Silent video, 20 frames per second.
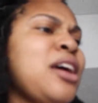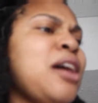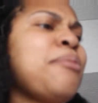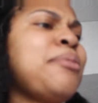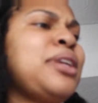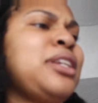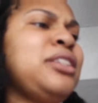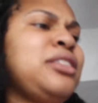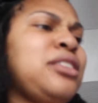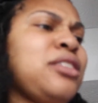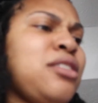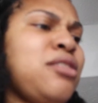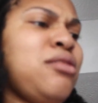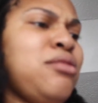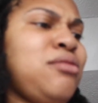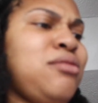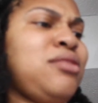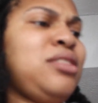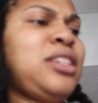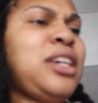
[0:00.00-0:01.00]
I might need to
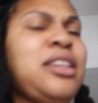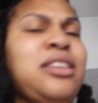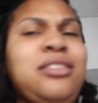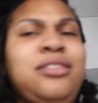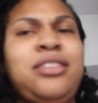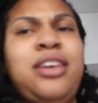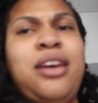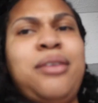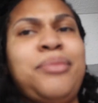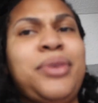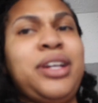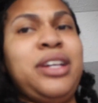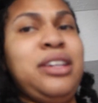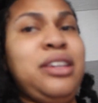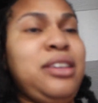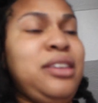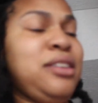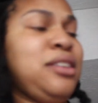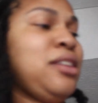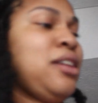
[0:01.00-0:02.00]
go take this camera
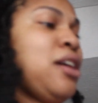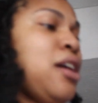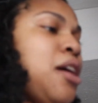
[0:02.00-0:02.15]
in.